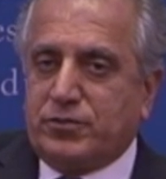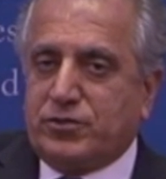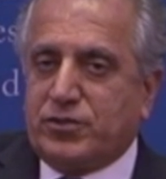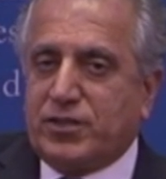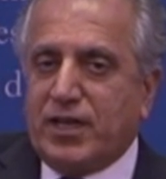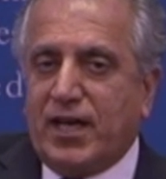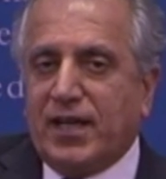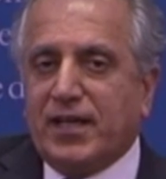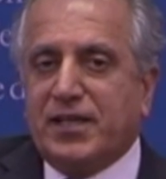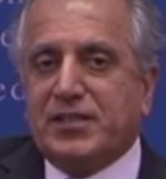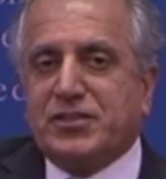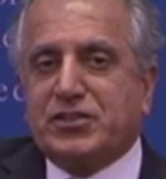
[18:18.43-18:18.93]

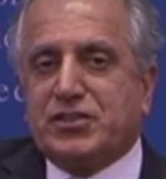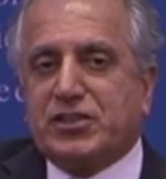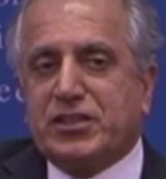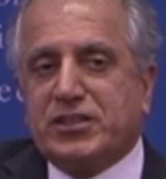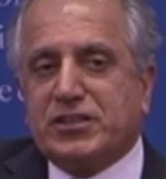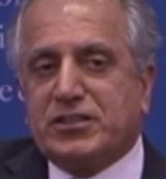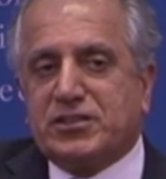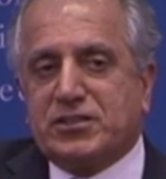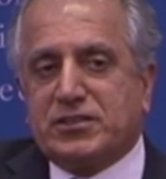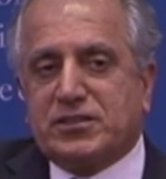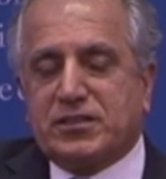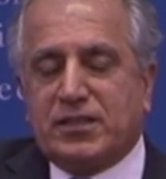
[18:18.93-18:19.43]

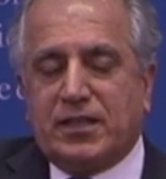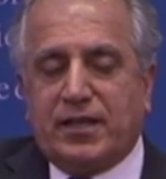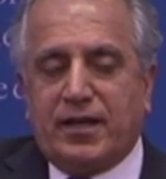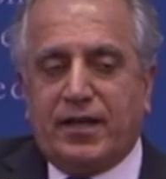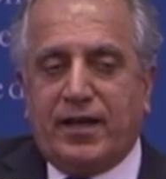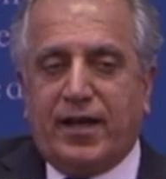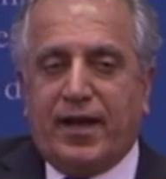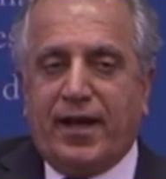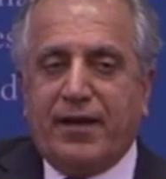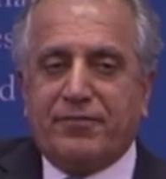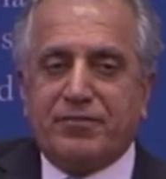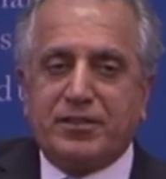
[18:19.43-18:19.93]
challenges
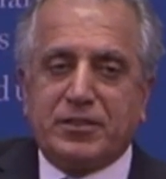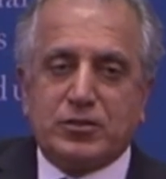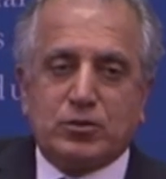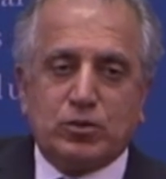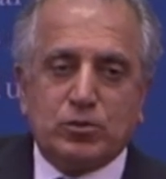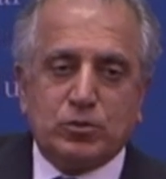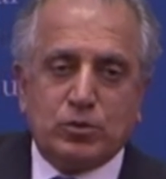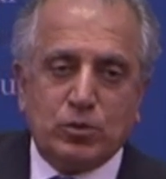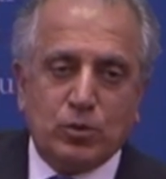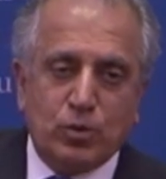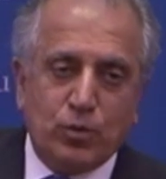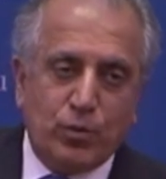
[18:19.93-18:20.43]
having
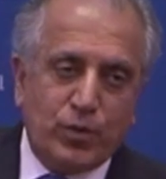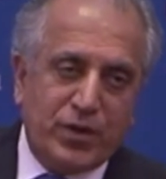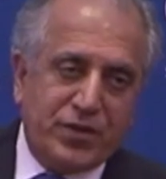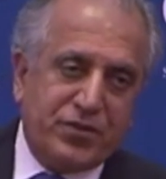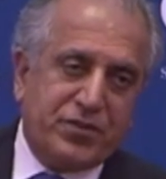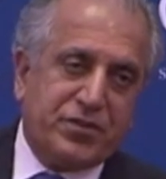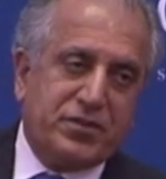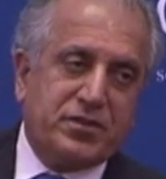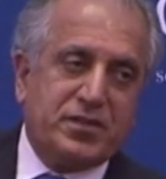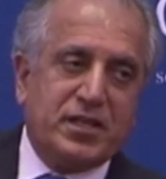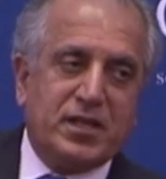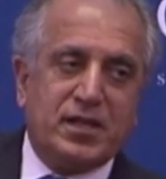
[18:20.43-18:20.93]
to do
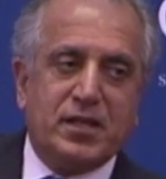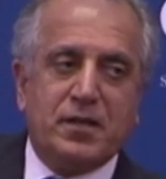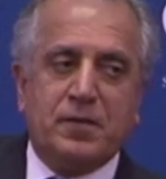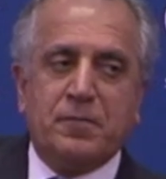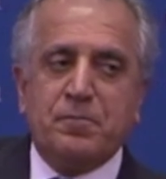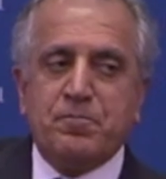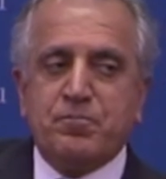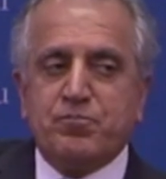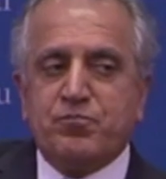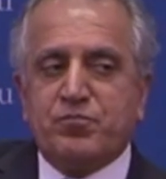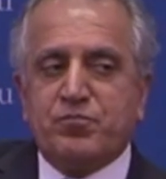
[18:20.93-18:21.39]
with the